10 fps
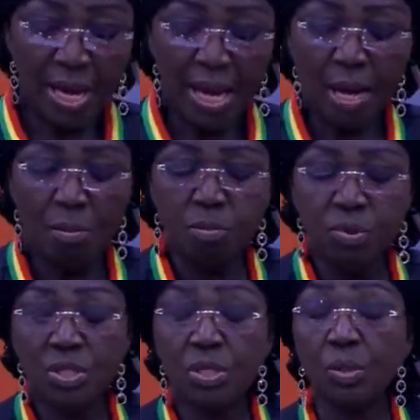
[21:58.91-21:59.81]
e
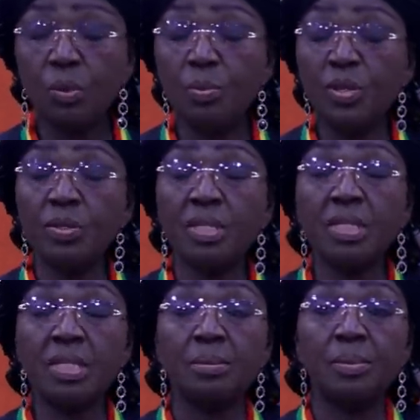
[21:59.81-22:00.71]
boost your immune system no